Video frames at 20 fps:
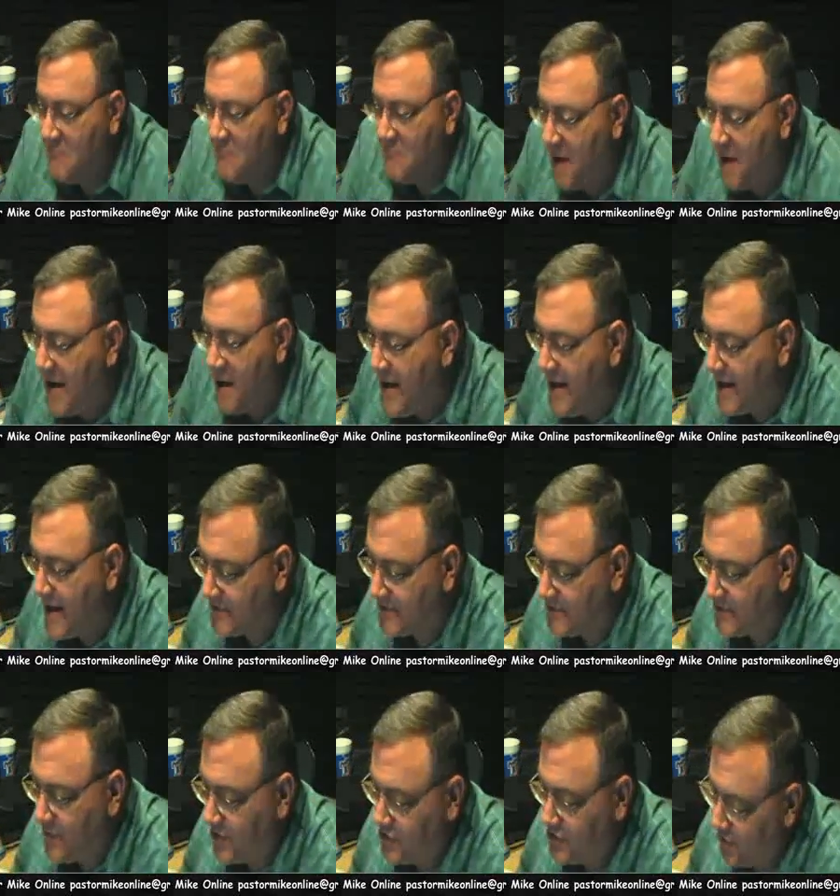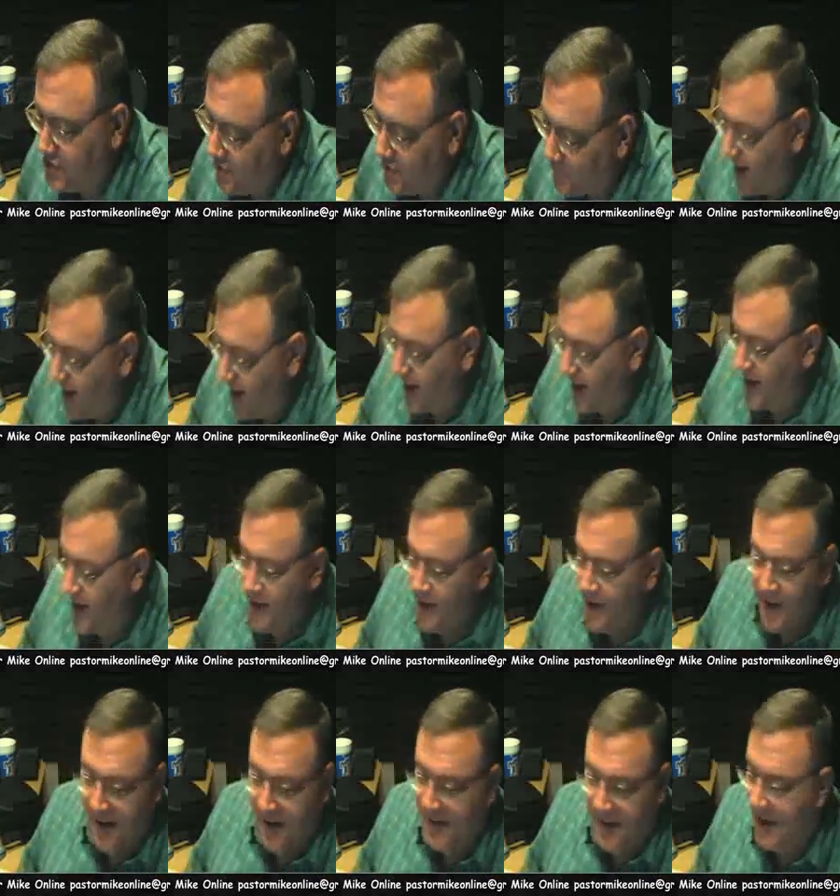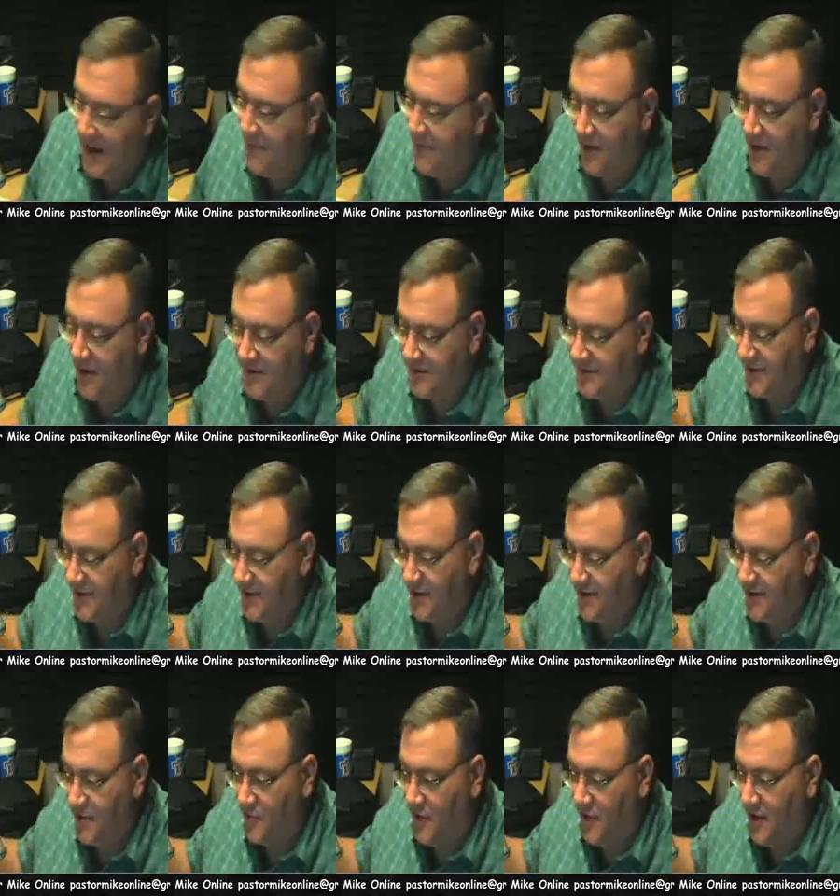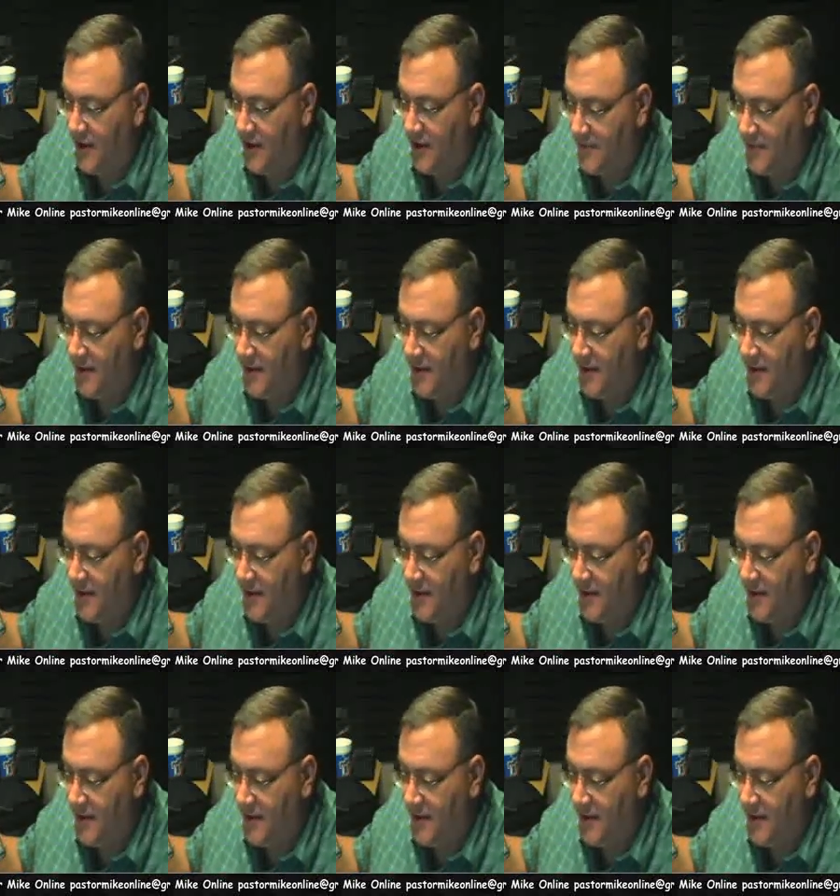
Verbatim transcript: money is what you want. And Nabal said, You know what?